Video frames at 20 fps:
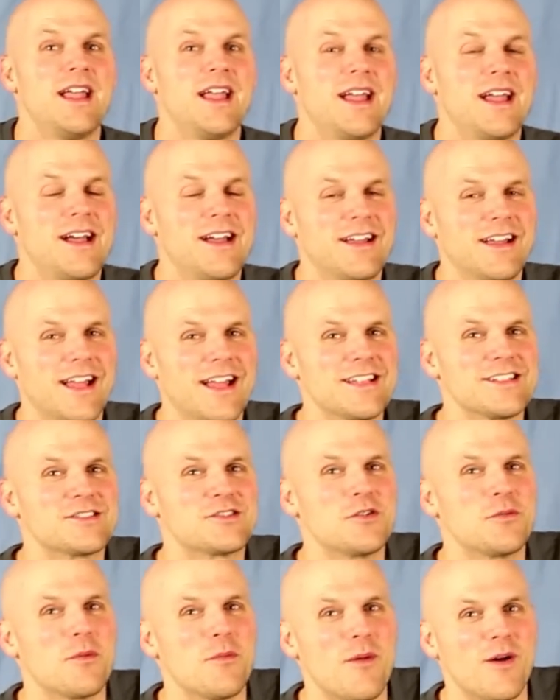as
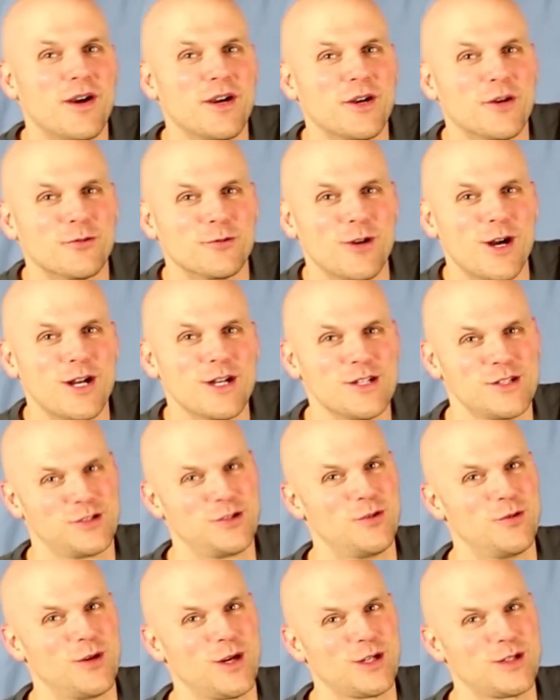Super Mario Run is
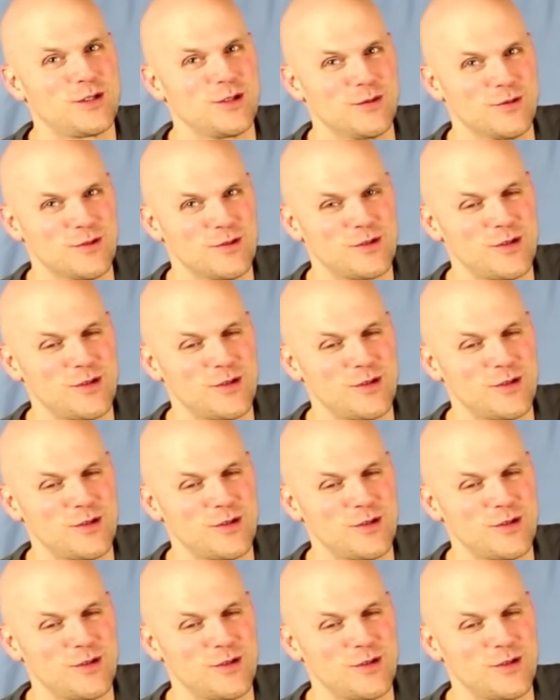going to.